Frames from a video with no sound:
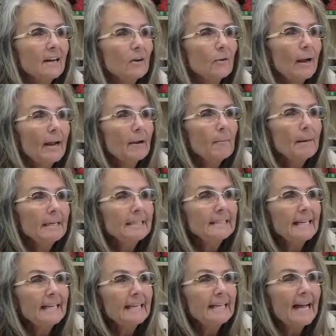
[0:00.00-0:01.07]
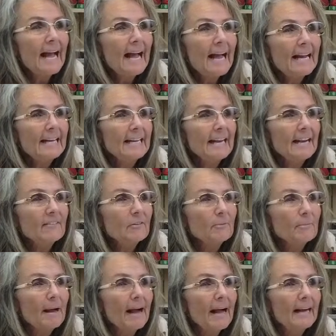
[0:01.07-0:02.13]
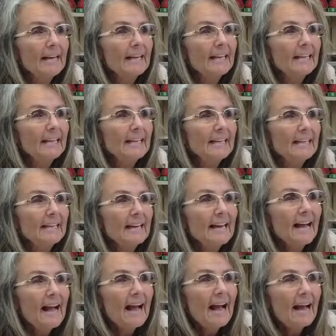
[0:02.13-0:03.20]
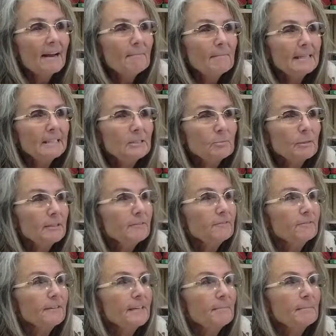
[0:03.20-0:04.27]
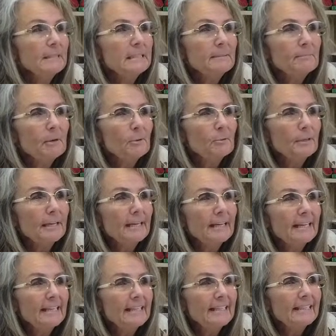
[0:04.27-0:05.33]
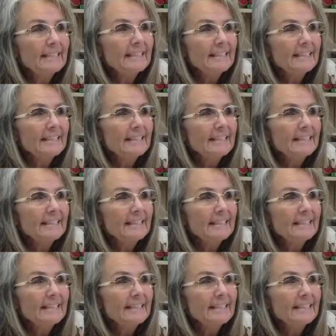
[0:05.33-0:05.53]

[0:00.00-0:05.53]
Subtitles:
Okay, everybody's saying hey to everybody. Hey, my sweet friend, Miss Monique.